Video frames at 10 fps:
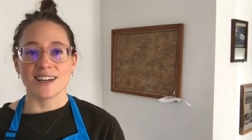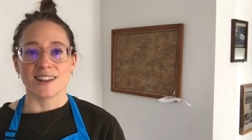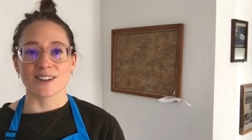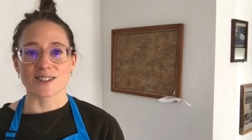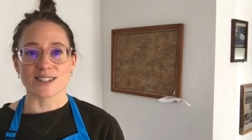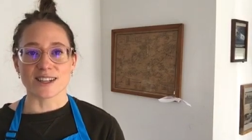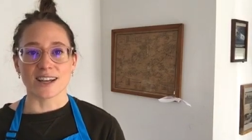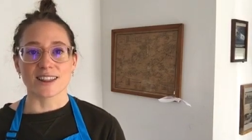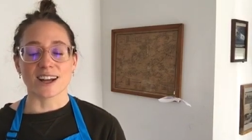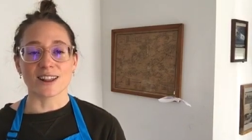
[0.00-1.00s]
there's a
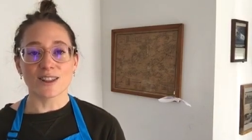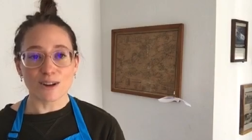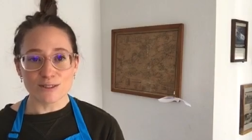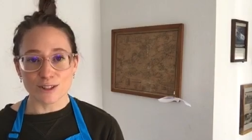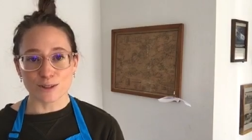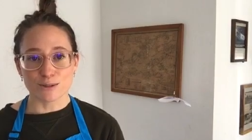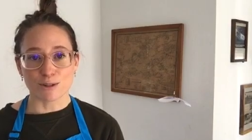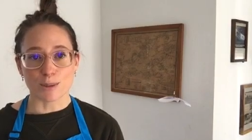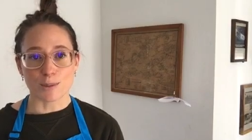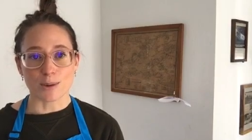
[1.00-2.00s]
site that I love to use for
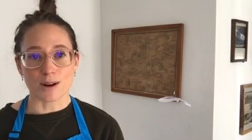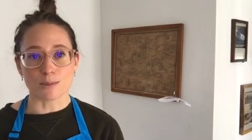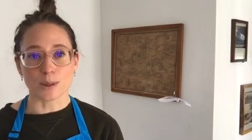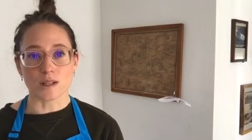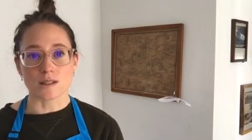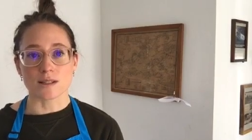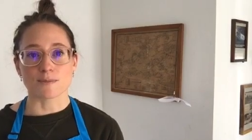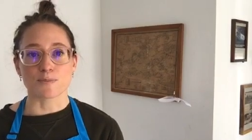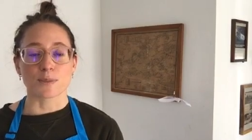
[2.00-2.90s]
paper airplanes